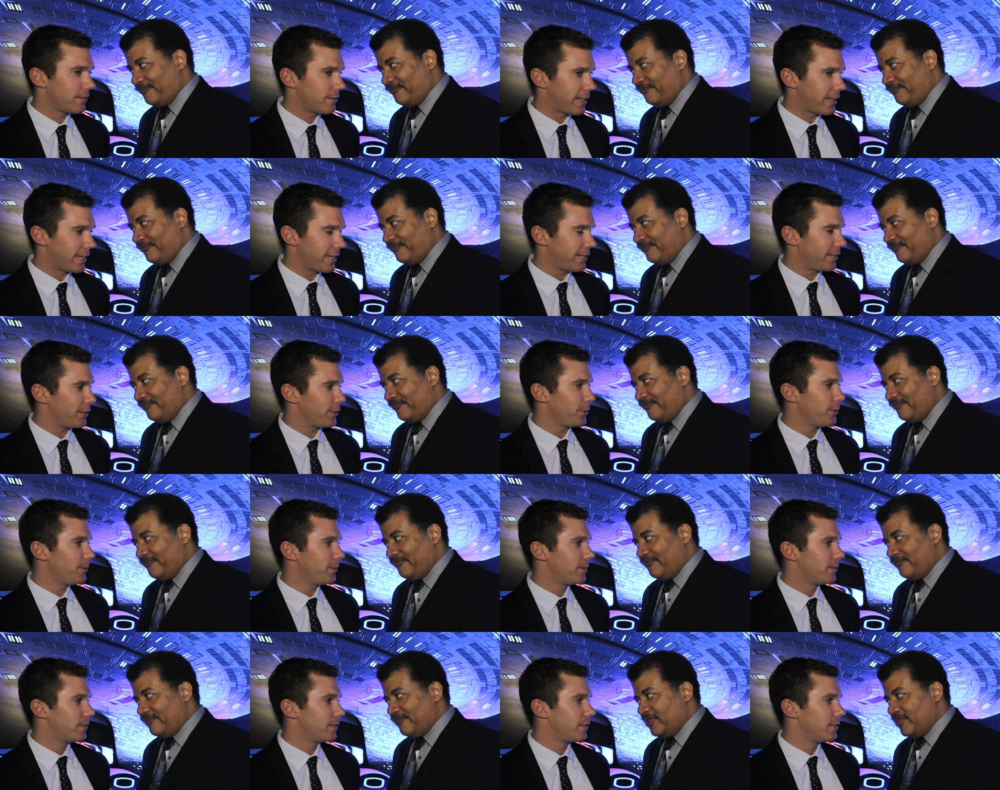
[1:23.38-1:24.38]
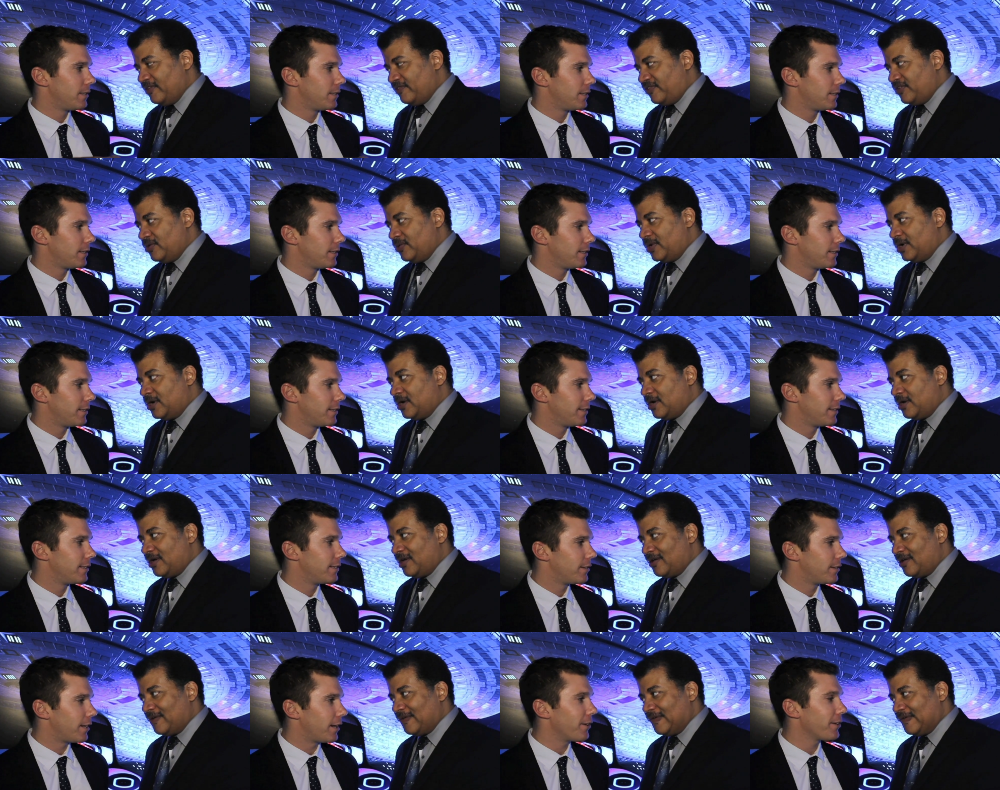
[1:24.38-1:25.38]
Speaker 1: Thank you. The viewer.
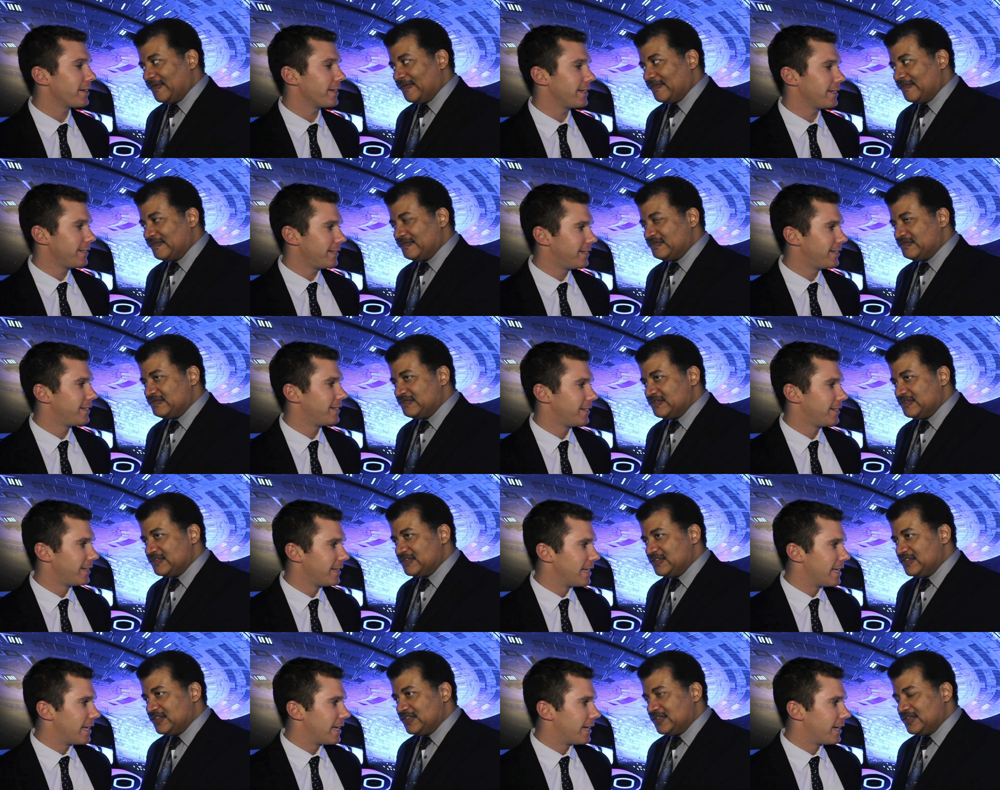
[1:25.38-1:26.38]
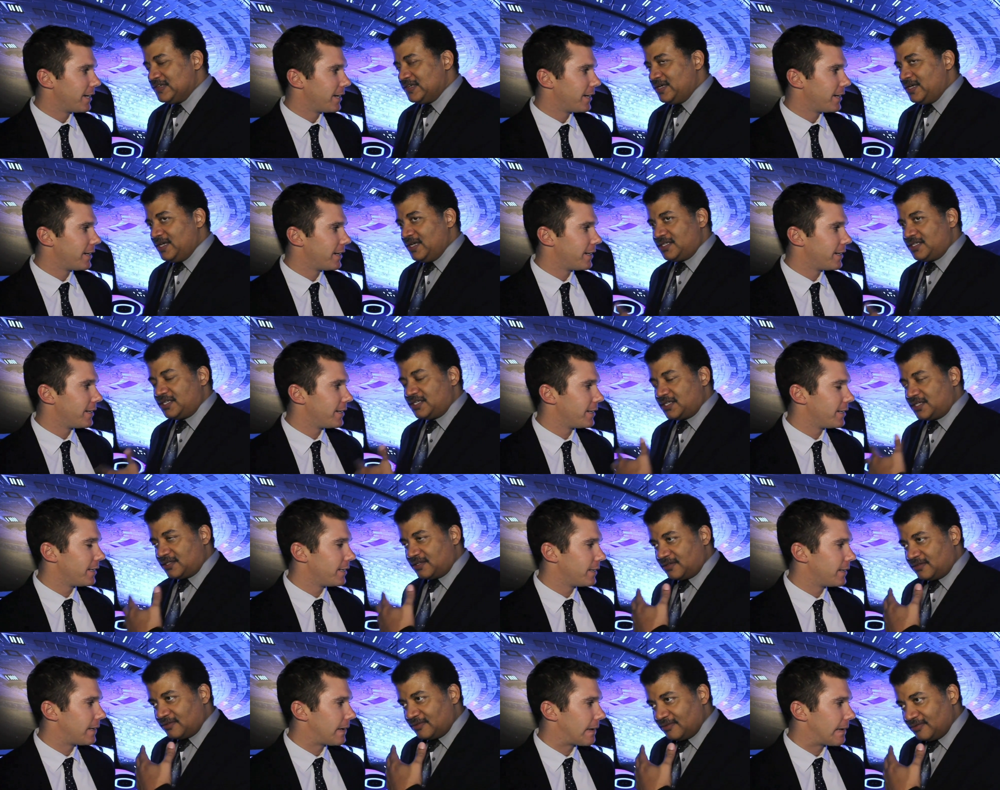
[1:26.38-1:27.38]
Okay. It's
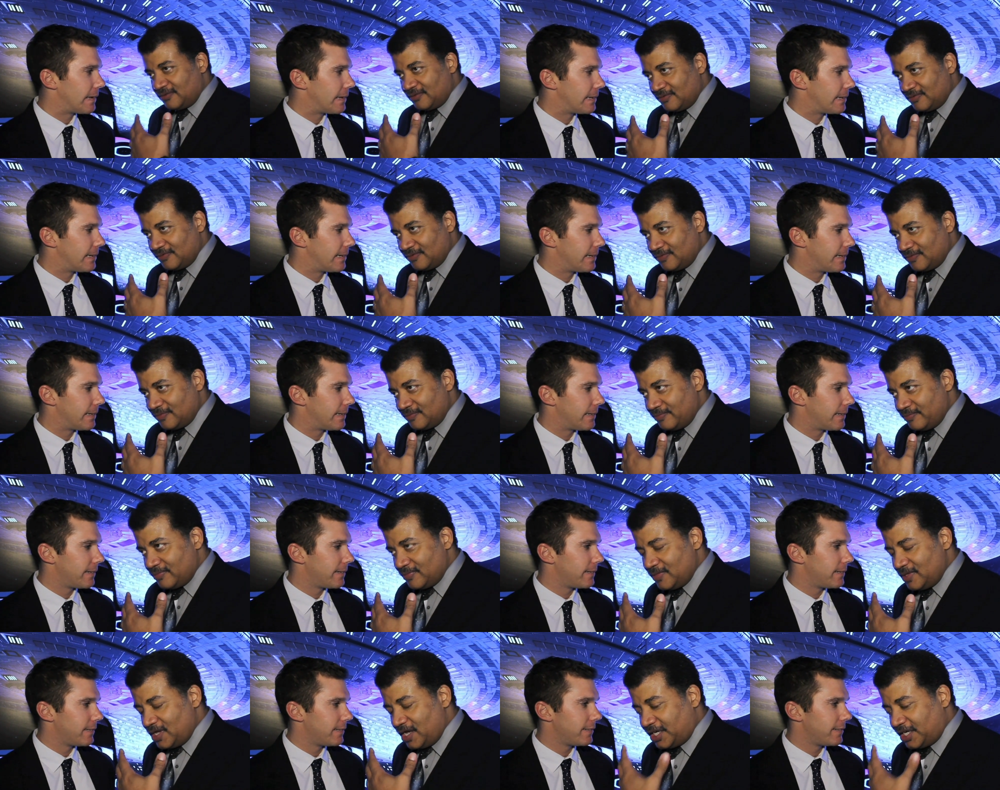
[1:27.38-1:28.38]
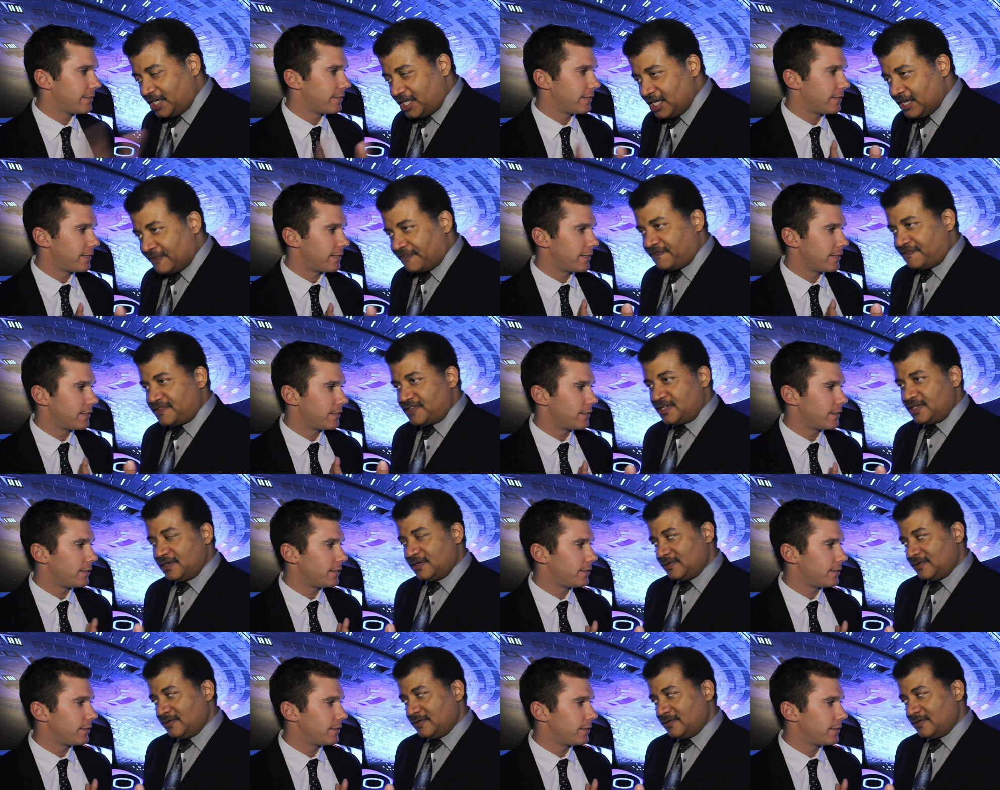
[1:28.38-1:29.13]
a gift